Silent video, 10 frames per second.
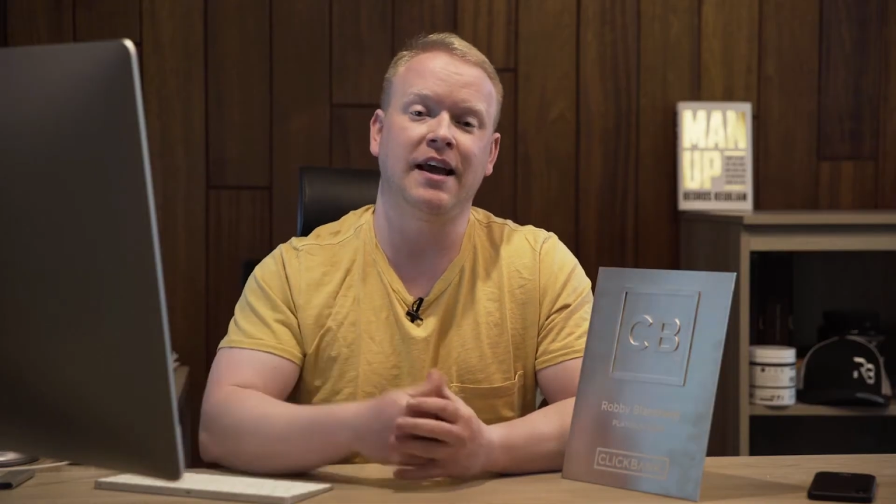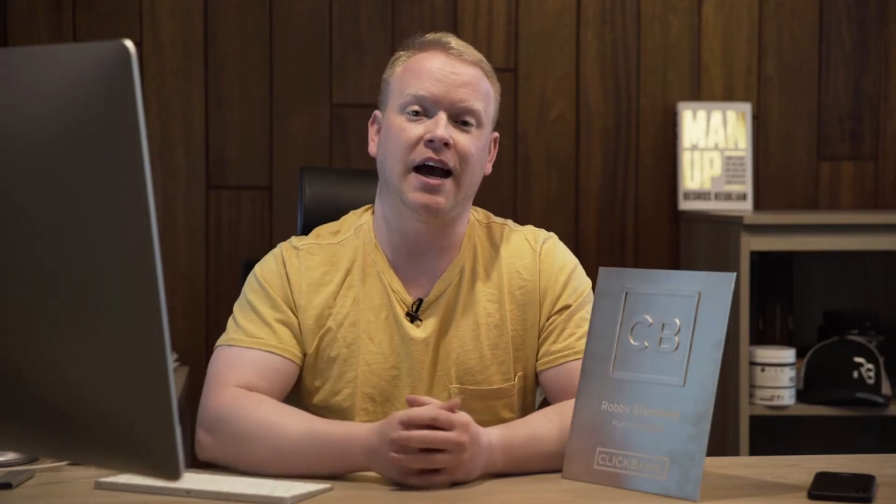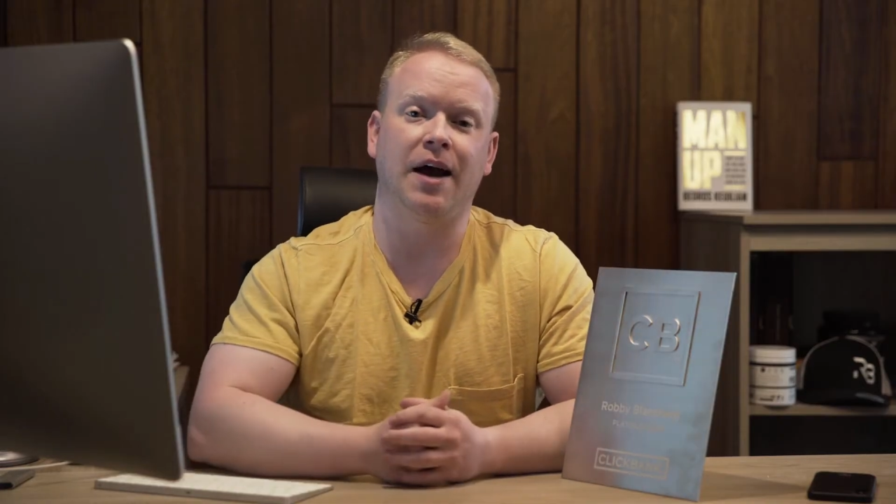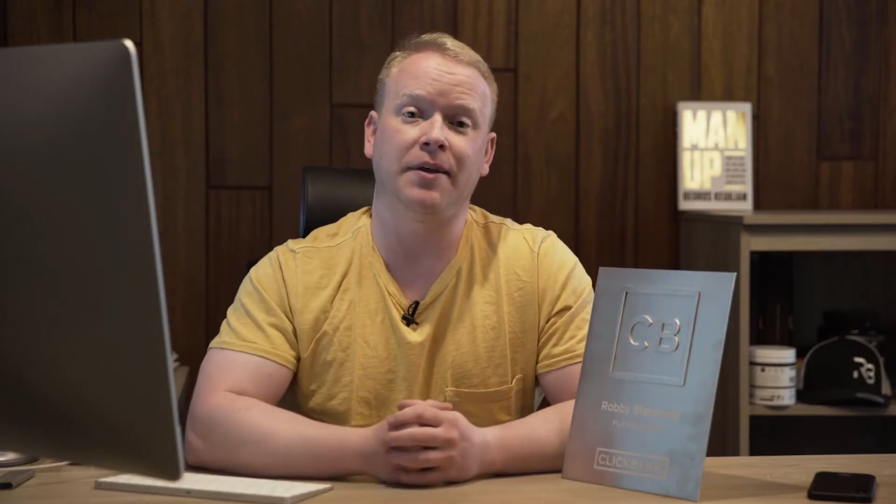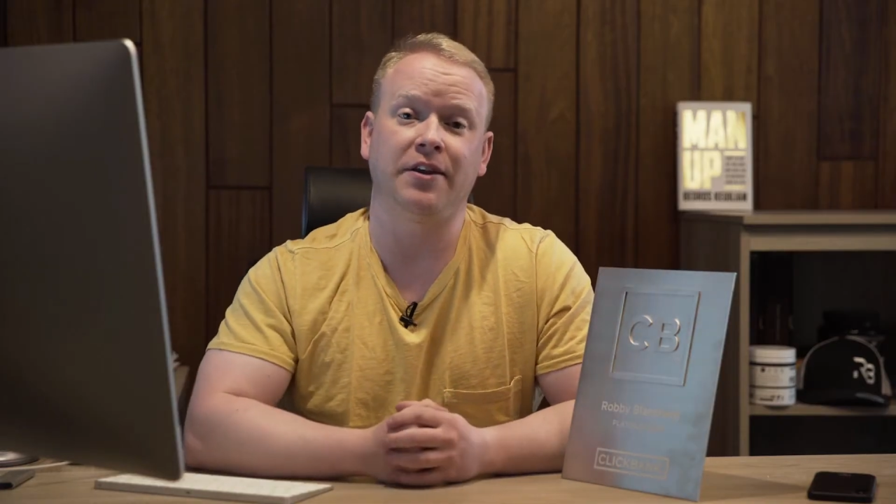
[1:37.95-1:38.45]

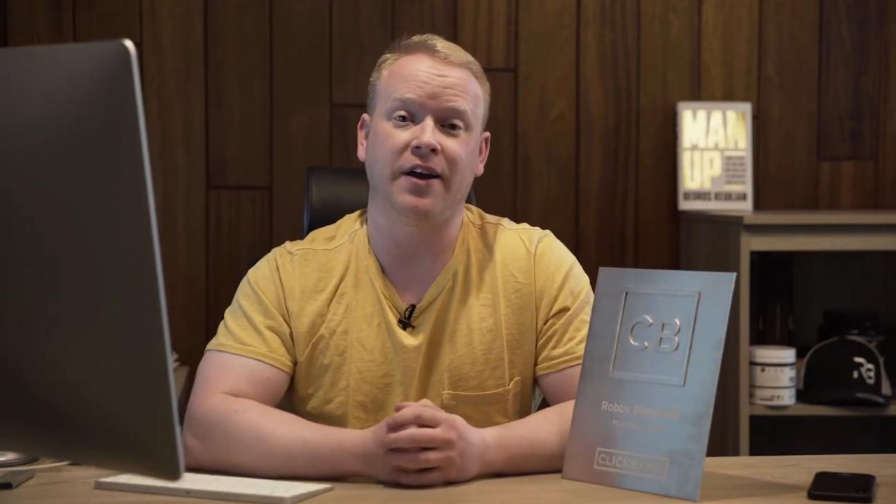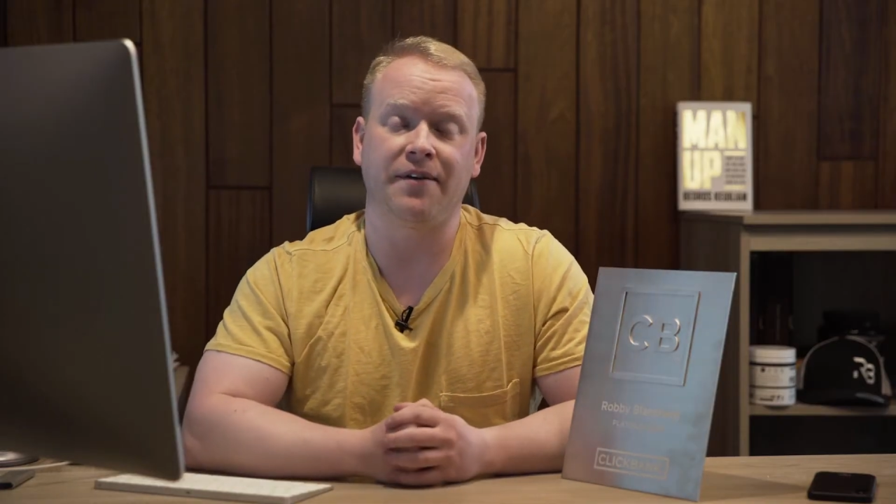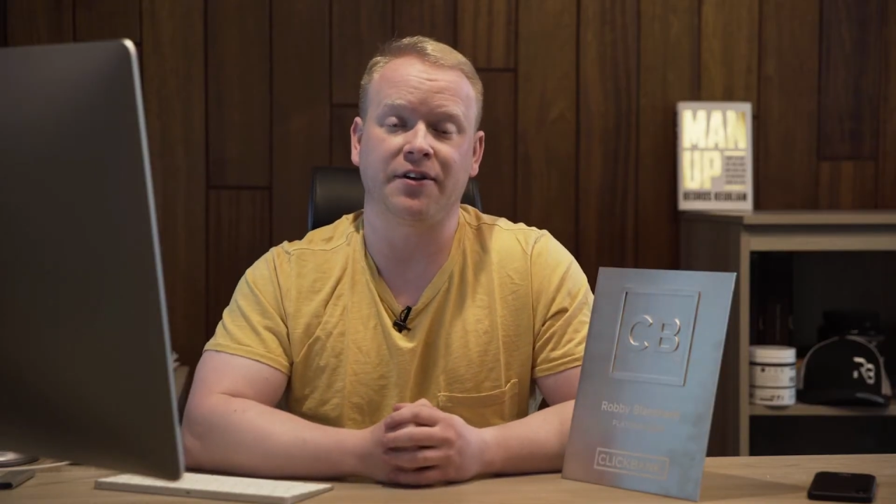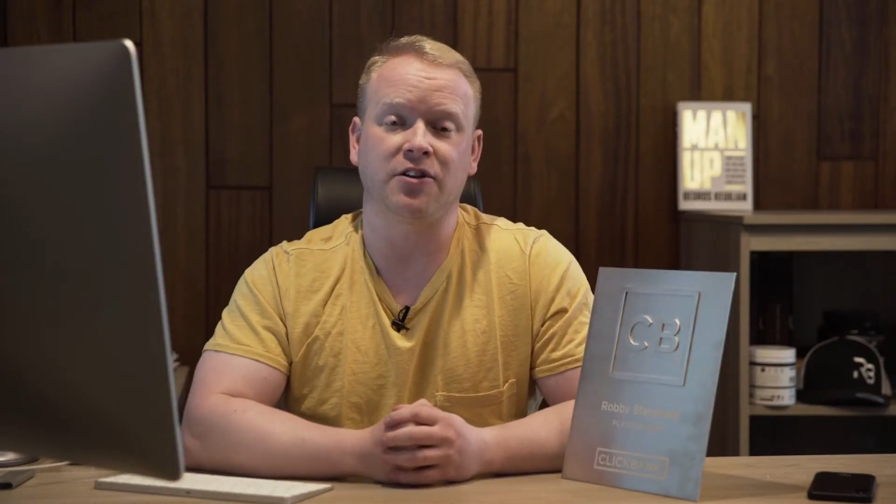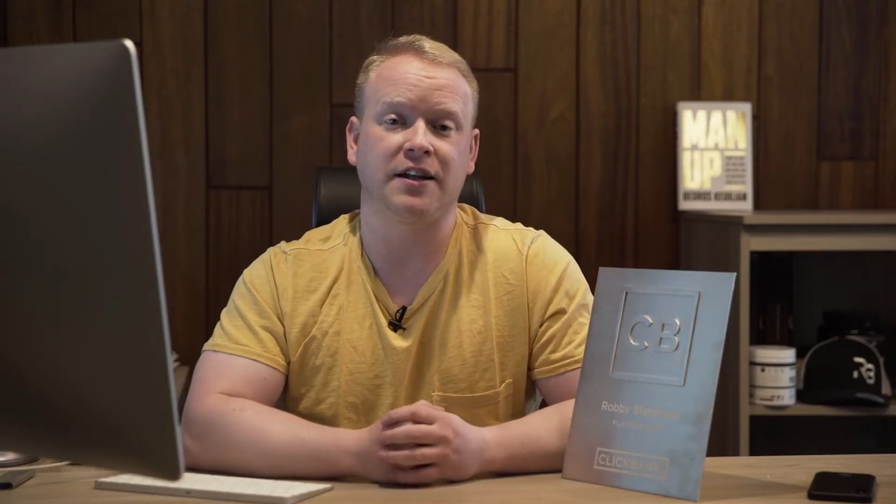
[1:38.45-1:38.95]
and they're
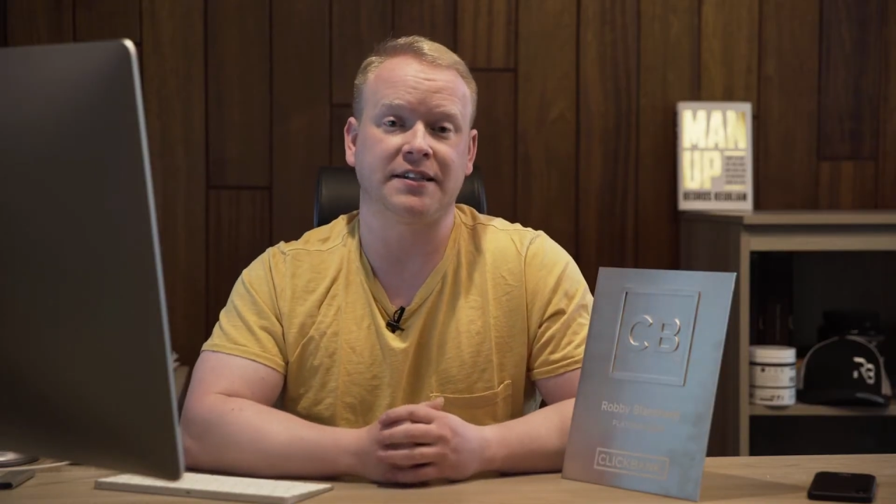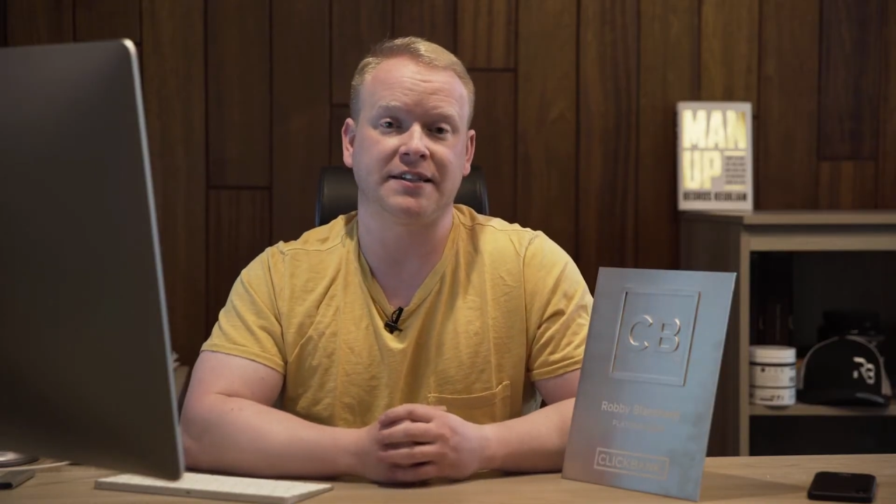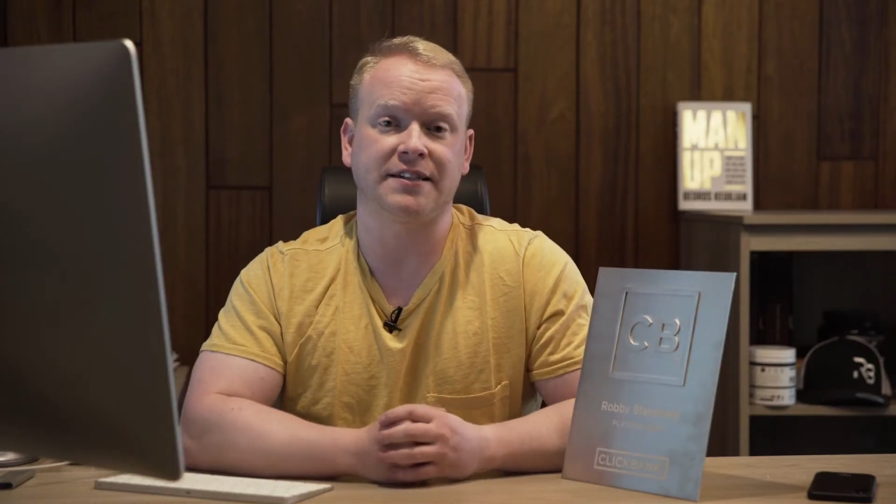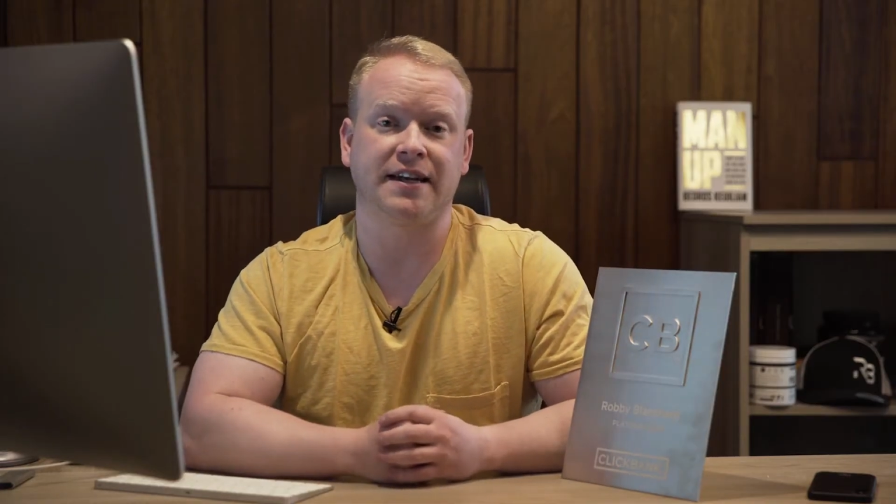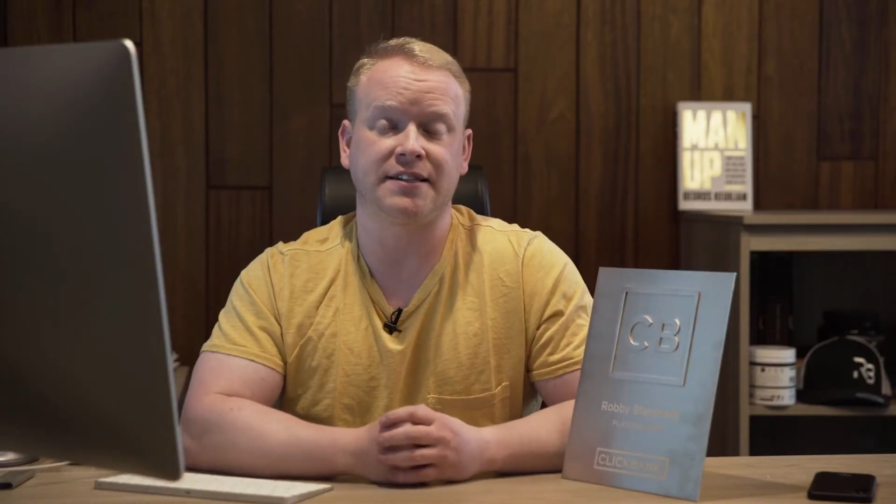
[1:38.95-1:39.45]
having a lot of
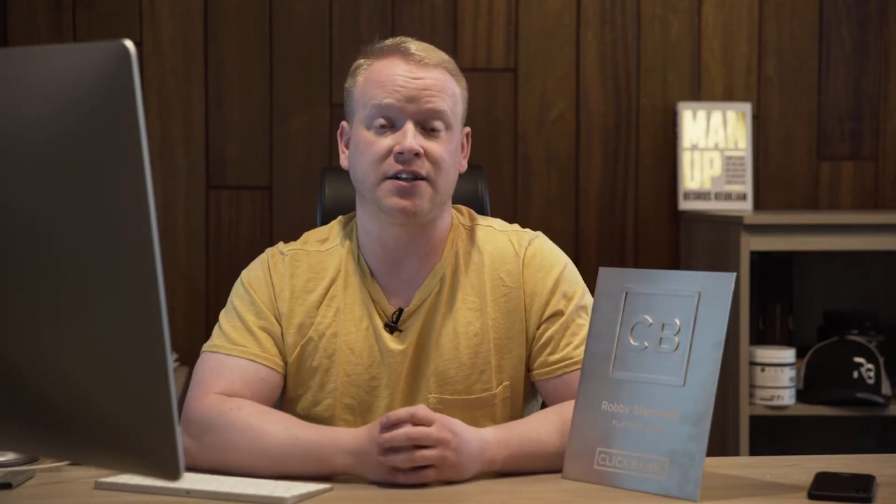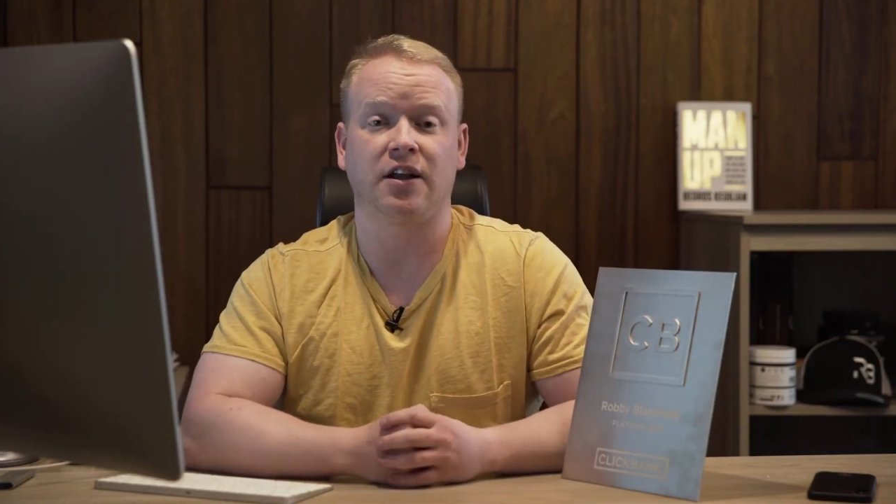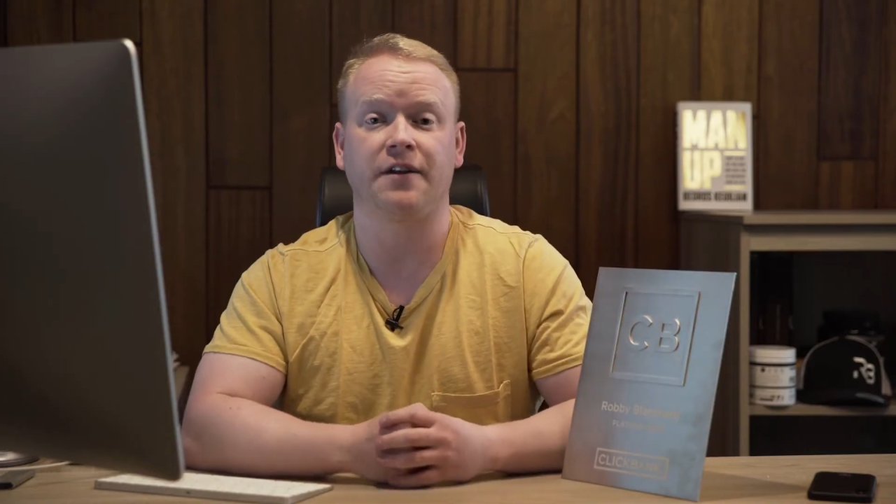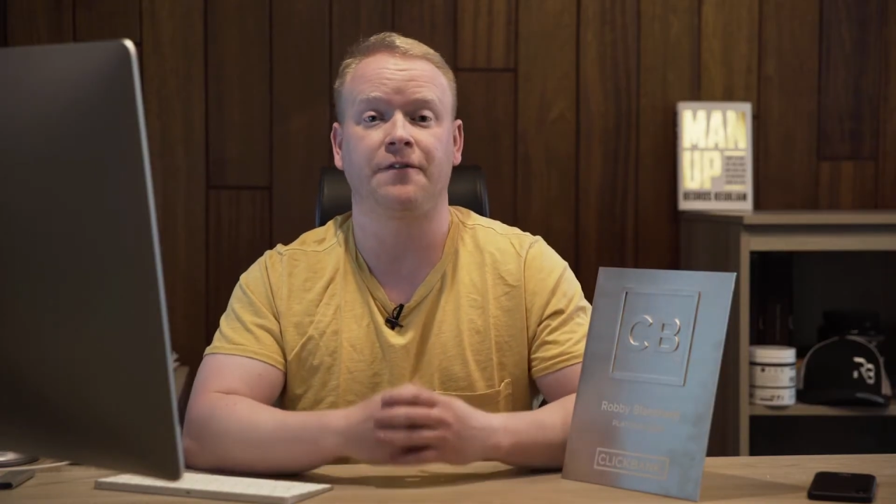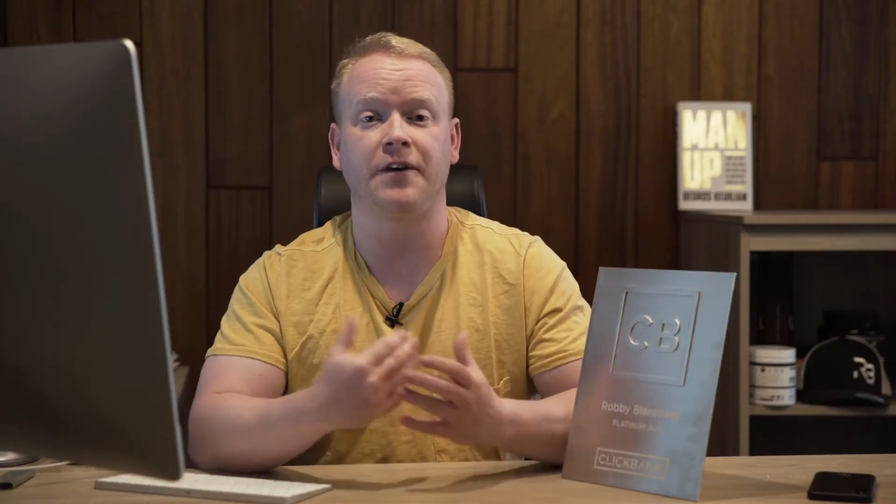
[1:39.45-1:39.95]
success and a
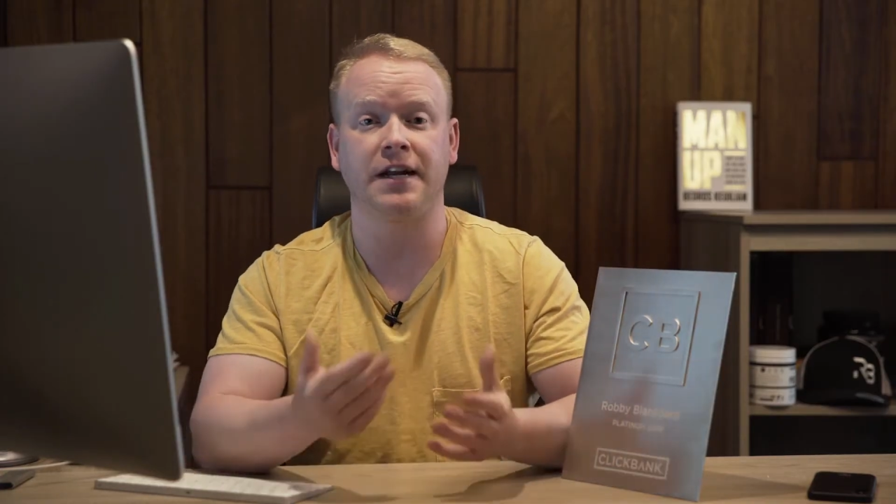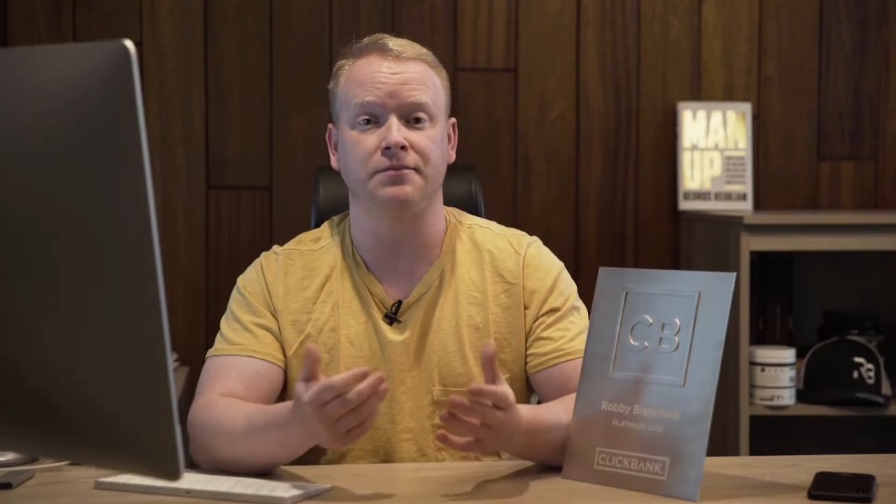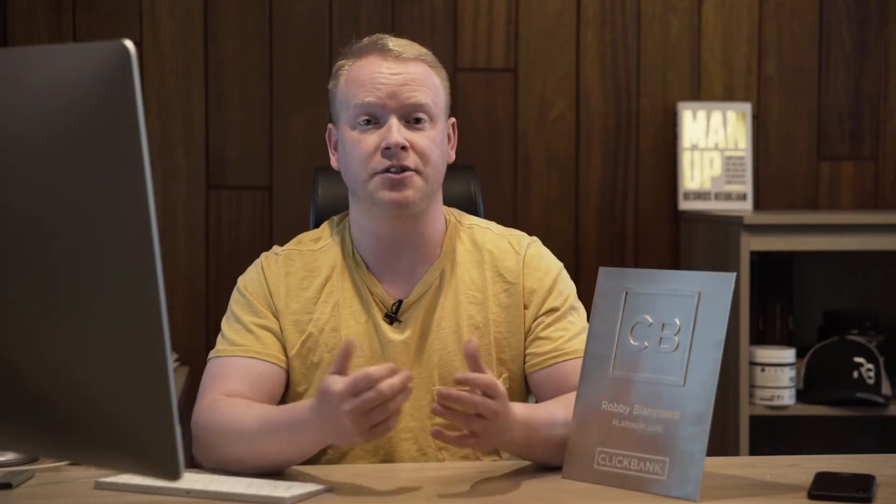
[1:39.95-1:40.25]
lot of freedom.